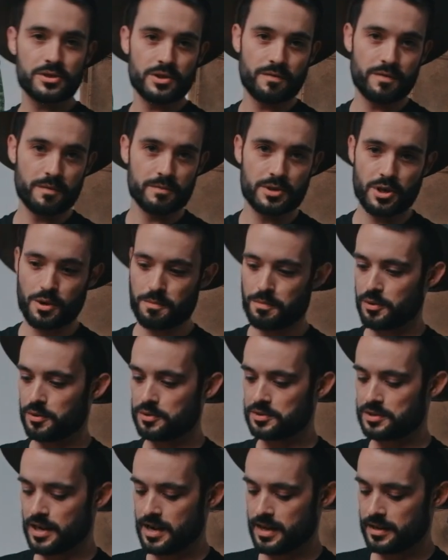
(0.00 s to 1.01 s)
from TOPO
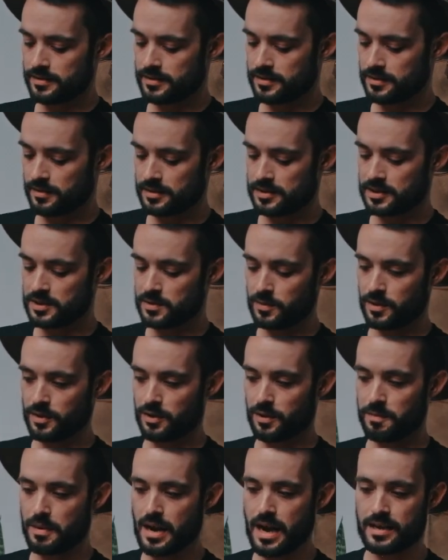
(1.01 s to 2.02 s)
Design. So this is one of
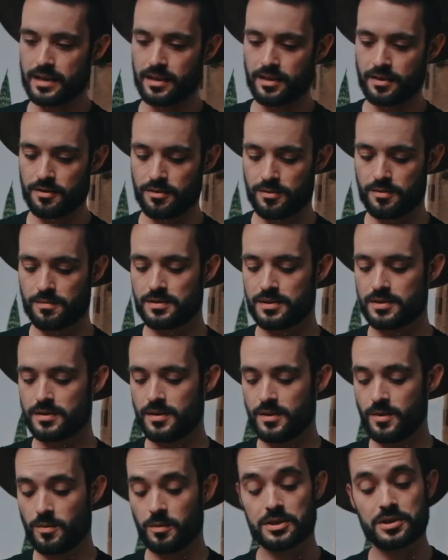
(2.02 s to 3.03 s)
their packing cubes,
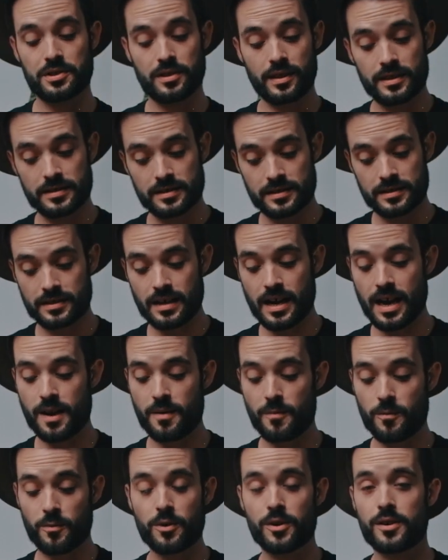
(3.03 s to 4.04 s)
which this I
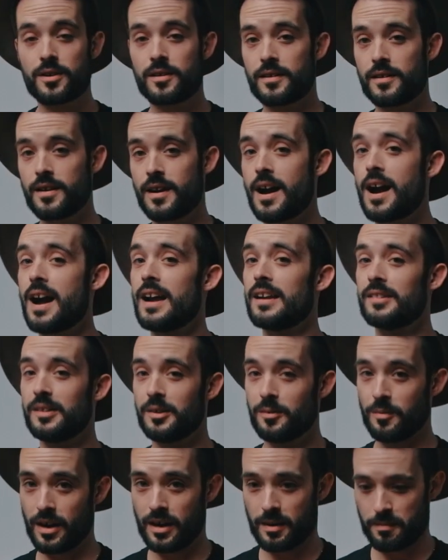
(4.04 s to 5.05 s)
would highly
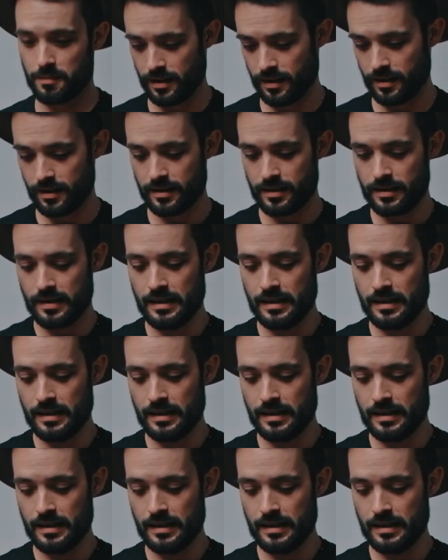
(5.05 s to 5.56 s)
recommend.